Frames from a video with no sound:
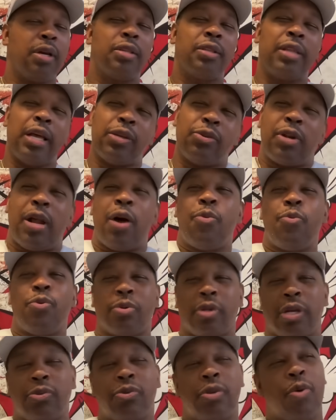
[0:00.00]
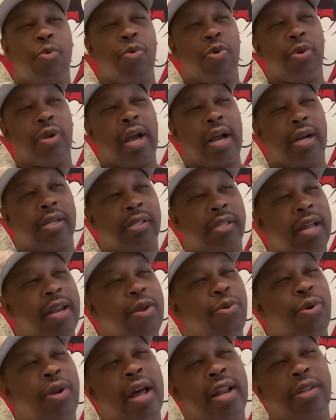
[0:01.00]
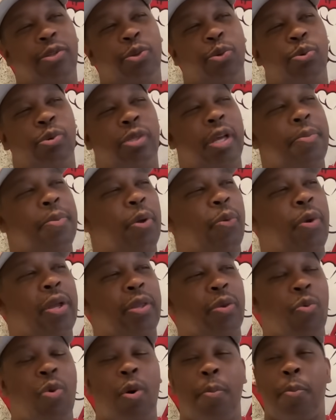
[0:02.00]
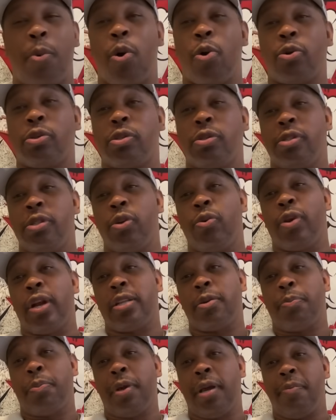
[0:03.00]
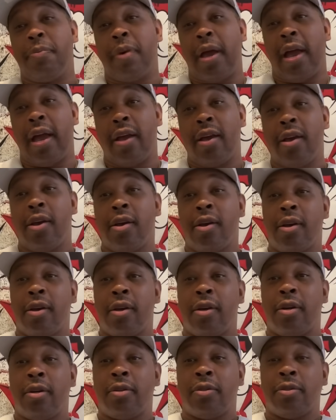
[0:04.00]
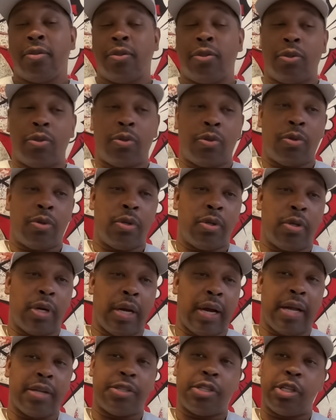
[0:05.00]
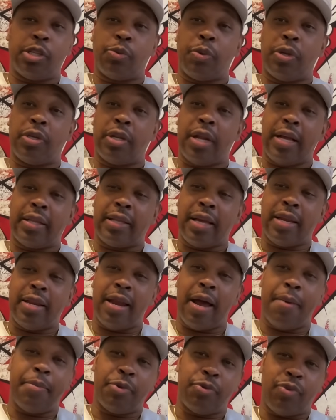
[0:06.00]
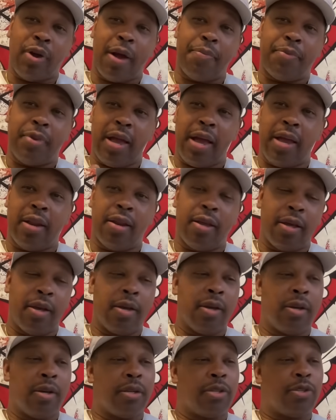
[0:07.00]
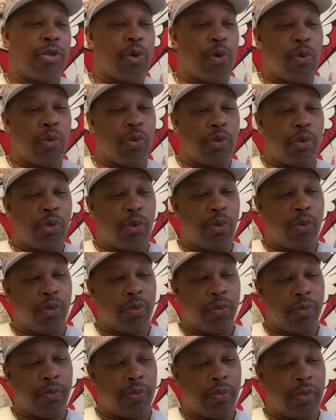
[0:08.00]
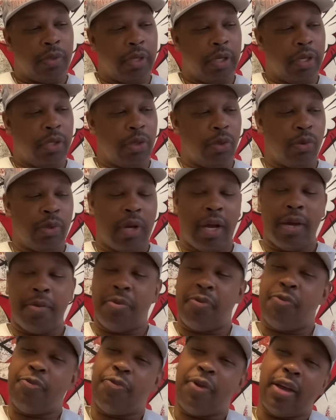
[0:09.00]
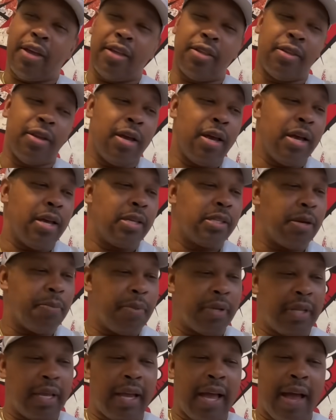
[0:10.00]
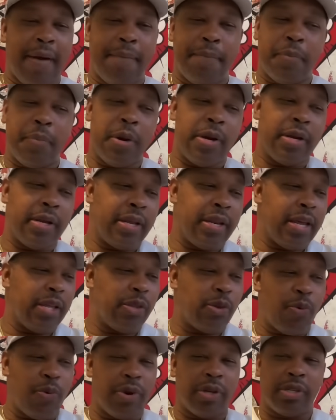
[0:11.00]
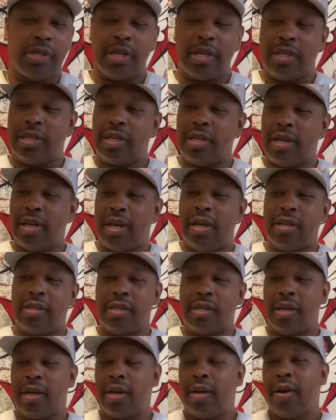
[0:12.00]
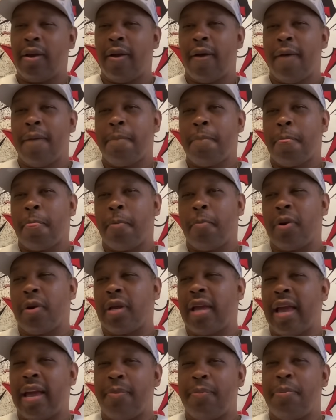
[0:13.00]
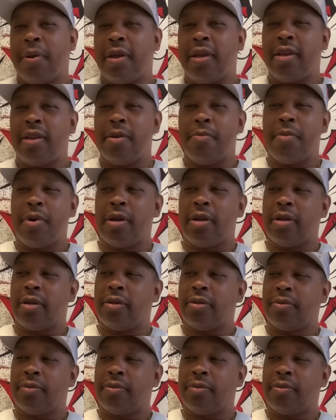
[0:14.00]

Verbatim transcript: That's what I want. That's what I want now. Because I know a lot of dudes, they be quick to want borrow, so they don't like to pay back. You know, I got a situation like that. Now I'm gonna drop that soon too. These dudes out here be faking, Tell me they got money and they doing this and this and this, but can't pay your money.